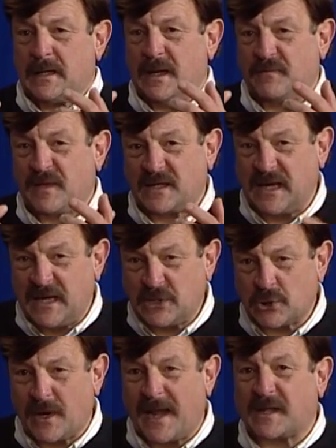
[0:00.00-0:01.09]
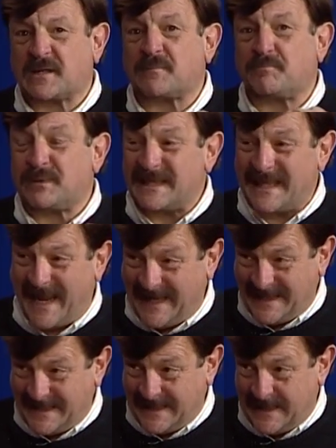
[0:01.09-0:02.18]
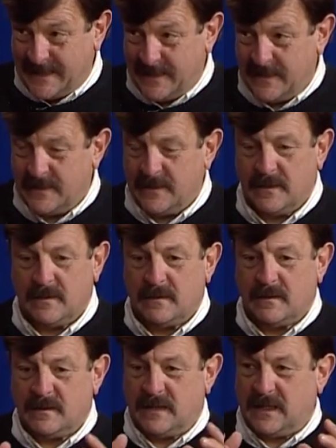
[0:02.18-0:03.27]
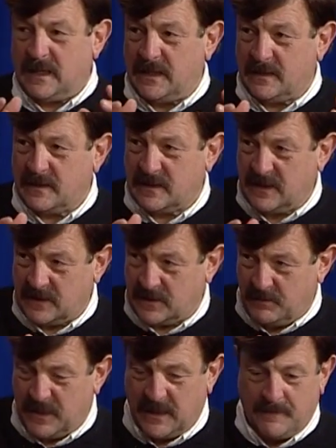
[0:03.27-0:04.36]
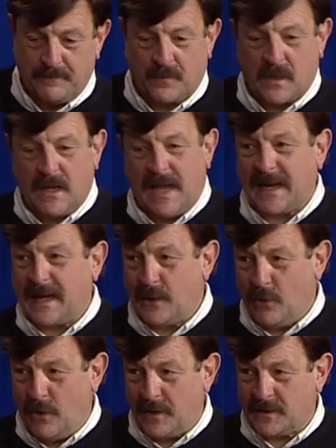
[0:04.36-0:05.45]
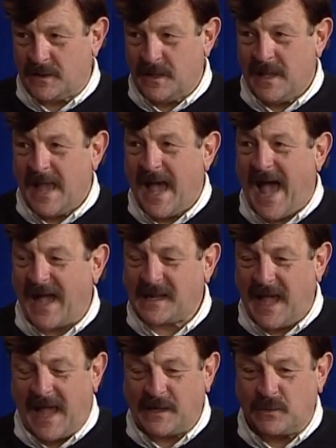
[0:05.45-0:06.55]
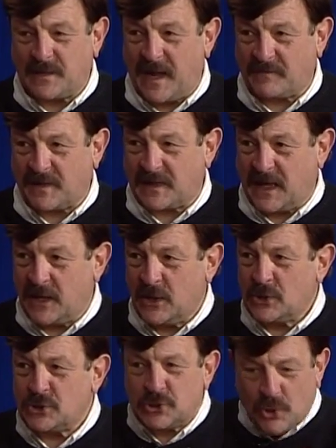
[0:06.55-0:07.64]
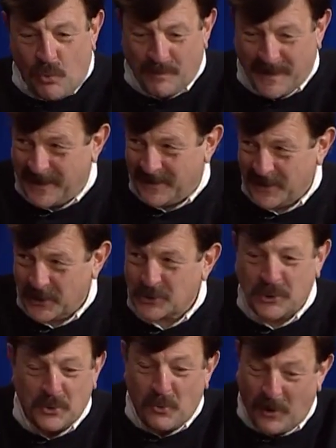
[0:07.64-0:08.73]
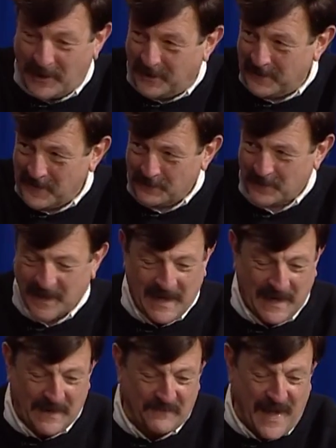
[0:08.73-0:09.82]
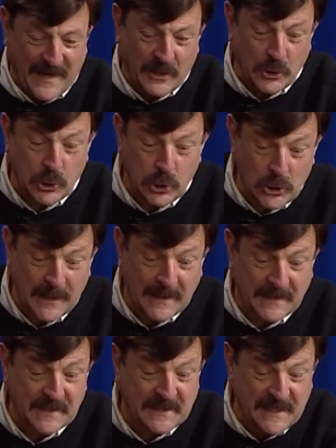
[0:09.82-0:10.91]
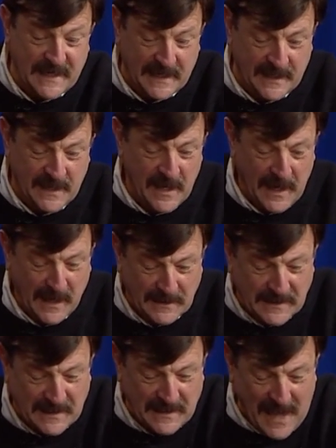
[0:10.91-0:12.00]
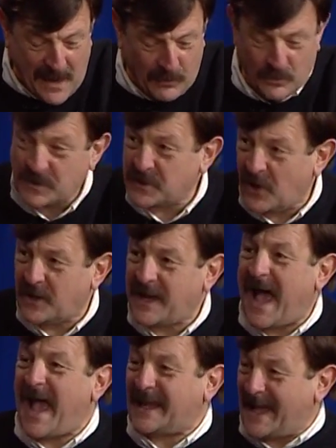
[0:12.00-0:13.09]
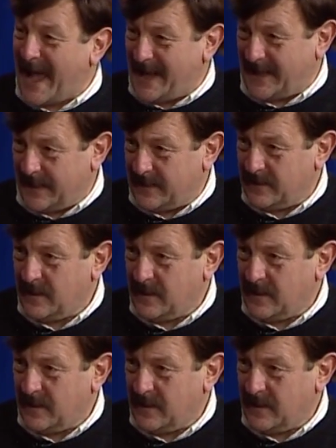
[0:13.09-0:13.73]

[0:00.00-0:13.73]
if the teacher explained the thing to me, I got lost. I used to have to say, show me, do one. And if I could look and see how it was done, I got it.